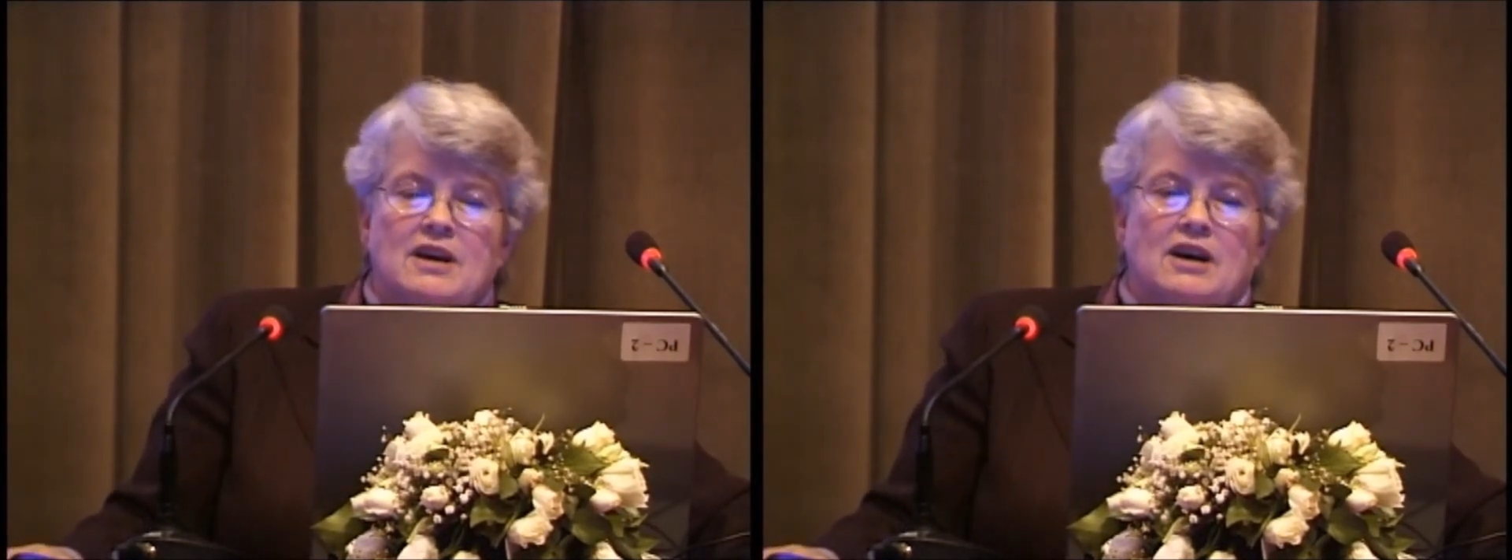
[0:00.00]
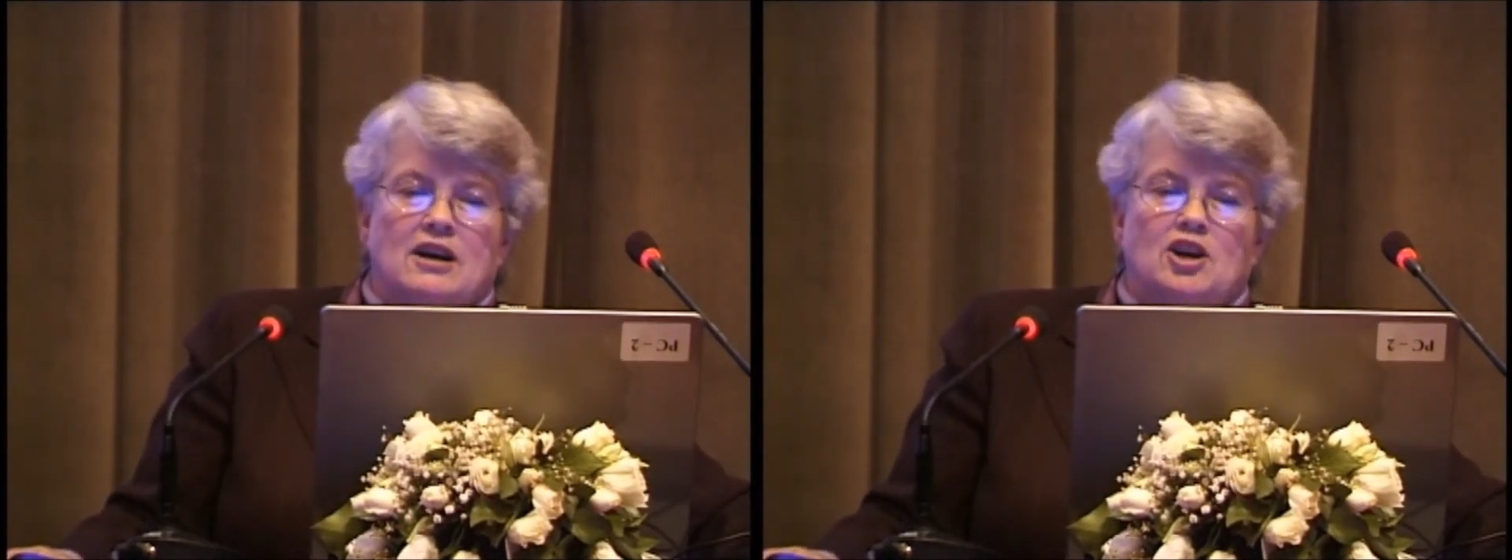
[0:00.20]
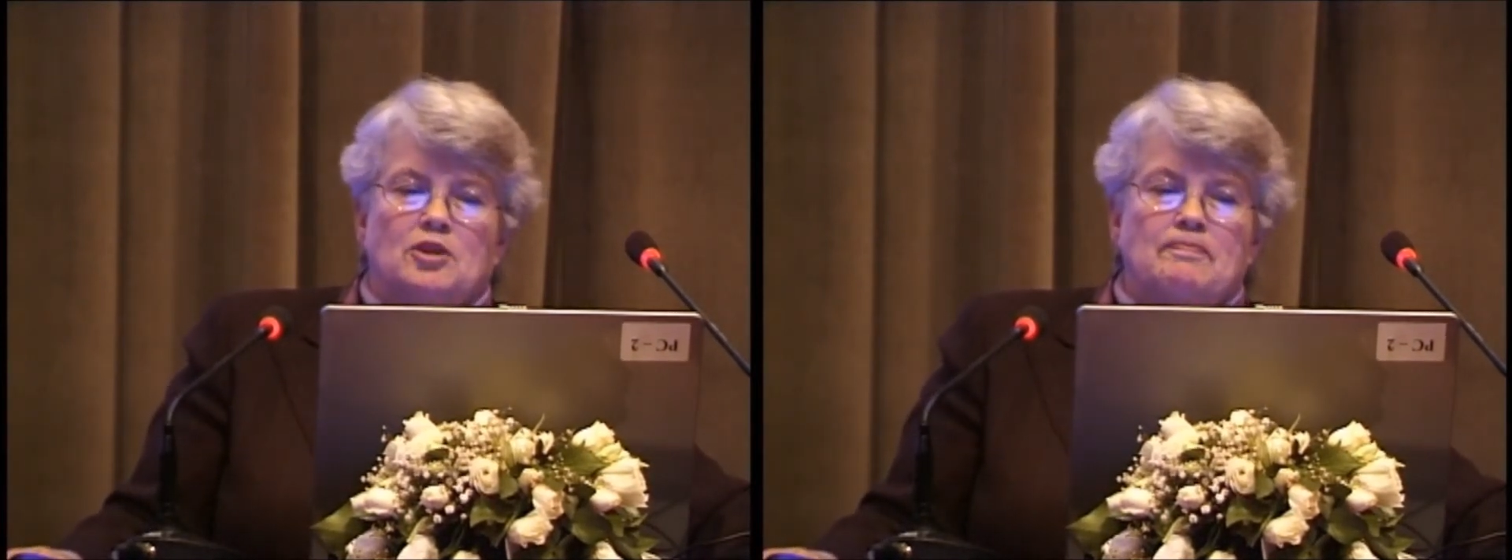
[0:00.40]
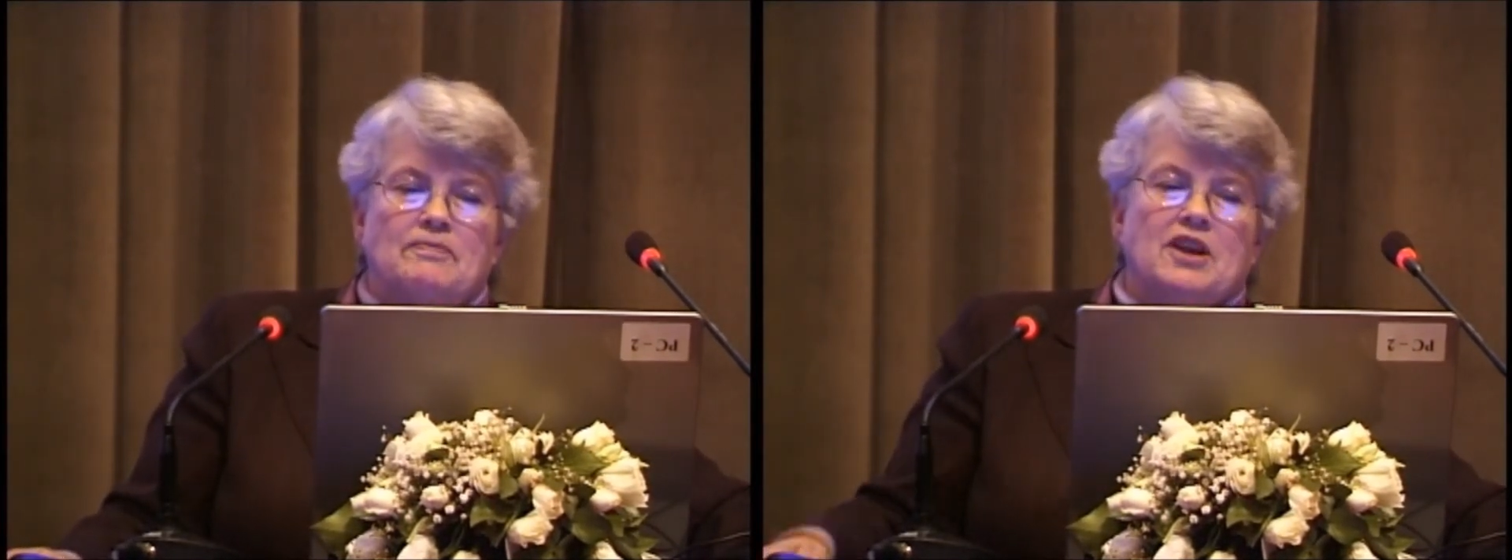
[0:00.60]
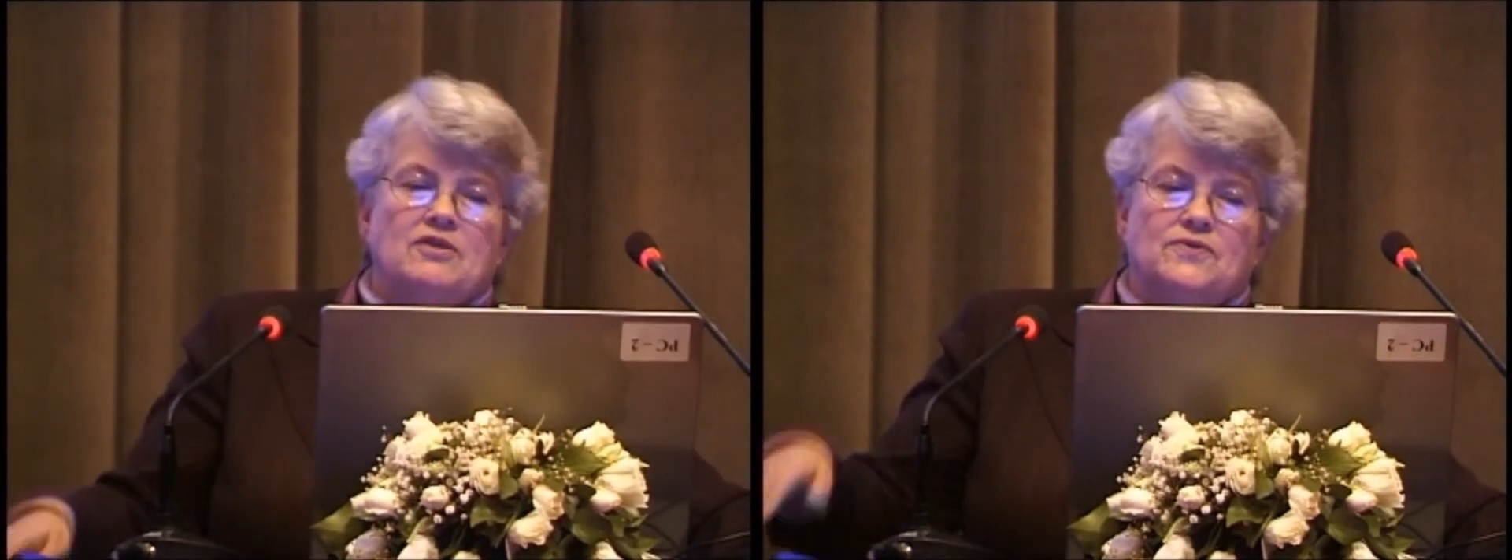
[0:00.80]
Um,
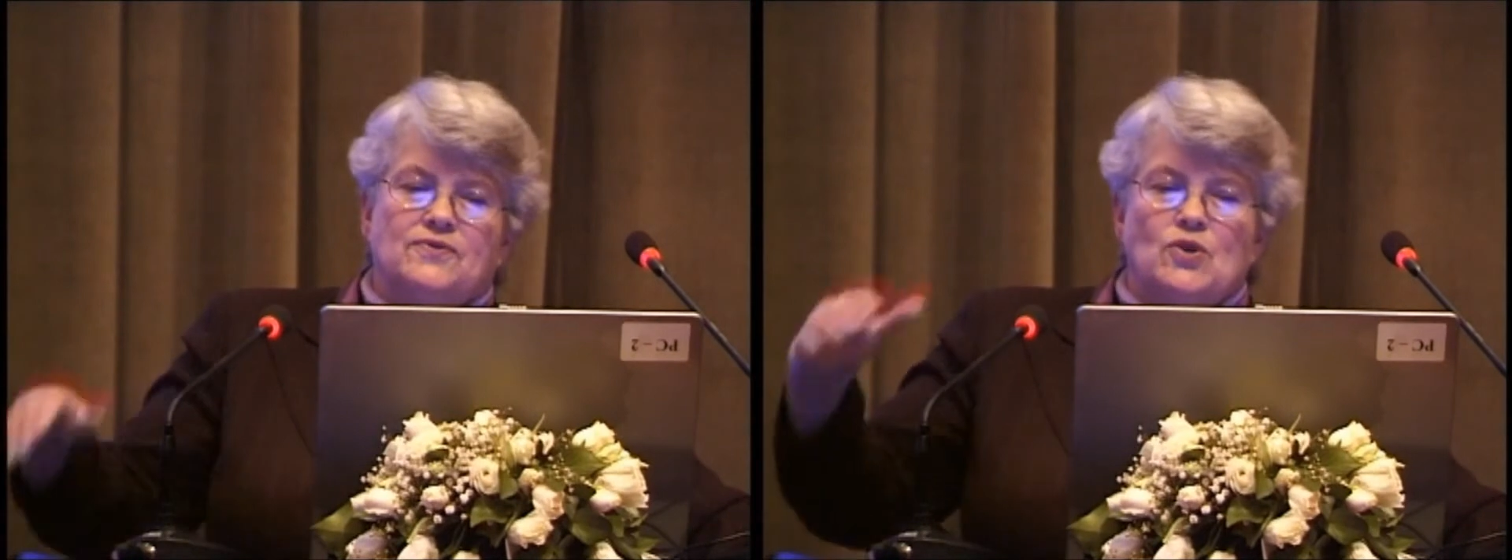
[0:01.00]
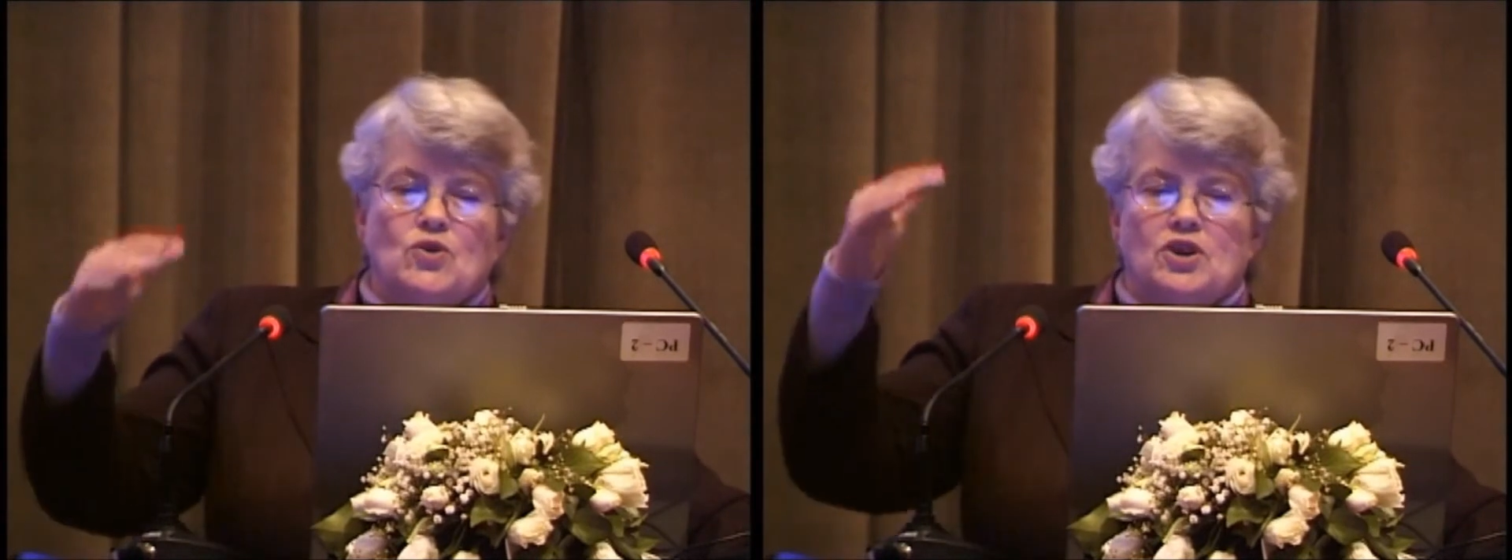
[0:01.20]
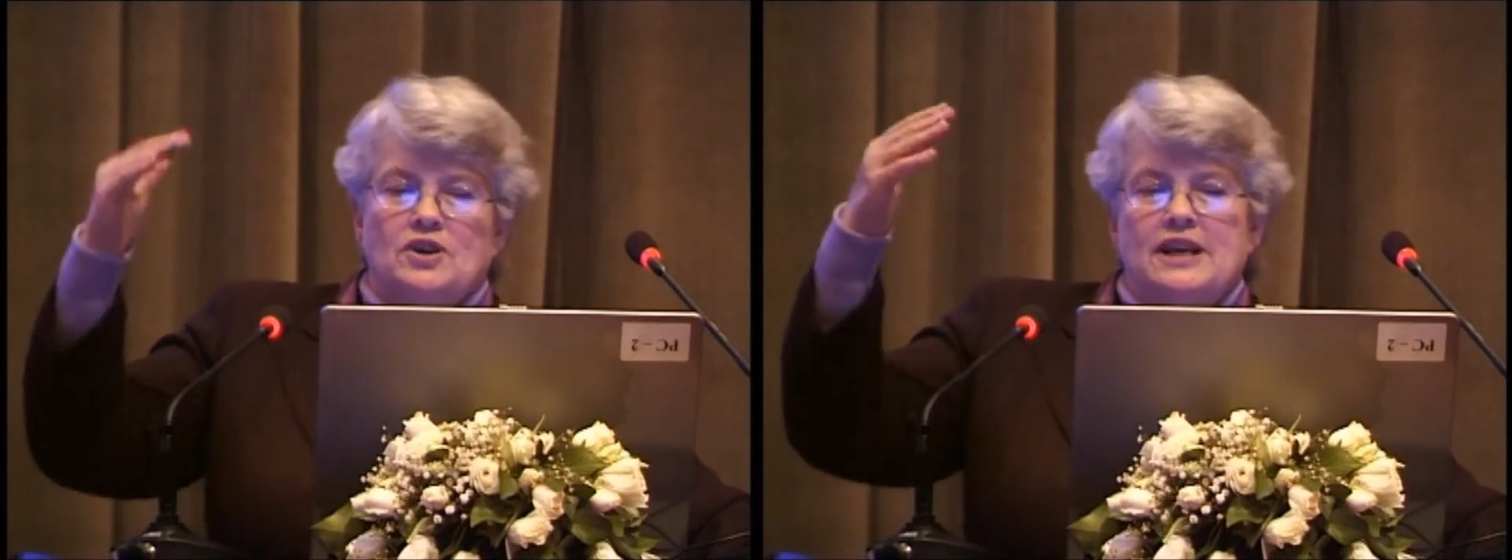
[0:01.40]
for